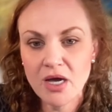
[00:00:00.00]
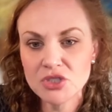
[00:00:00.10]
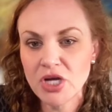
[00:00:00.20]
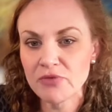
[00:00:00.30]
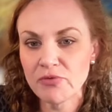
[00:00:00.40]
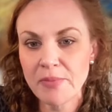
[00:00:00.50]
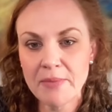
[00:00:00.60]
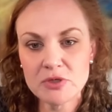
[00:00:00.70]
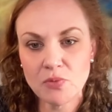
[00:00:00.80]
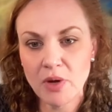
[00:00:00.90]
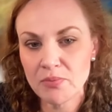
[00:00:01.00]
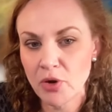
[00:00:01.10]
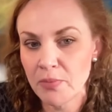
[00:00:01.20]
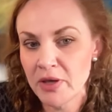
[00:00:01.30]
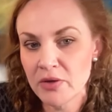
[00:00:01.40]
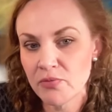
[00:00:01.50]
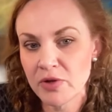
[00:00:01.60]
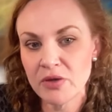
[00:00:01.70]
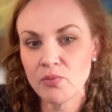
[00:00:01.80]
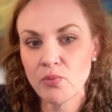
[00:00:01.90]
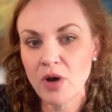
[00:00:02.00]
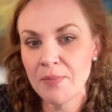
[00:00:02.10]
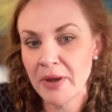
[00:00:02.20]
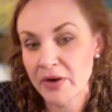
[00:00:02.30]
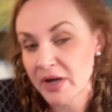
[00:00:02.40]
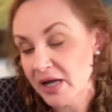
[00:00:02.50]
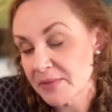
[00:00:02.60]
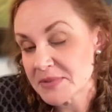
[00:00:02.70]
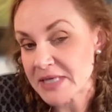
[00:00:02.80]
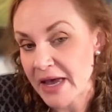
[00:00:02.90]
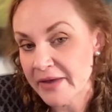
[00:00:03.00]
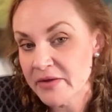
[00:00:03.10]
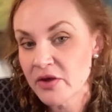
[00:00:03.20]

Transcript: A child remembers one moment when a parent got upset,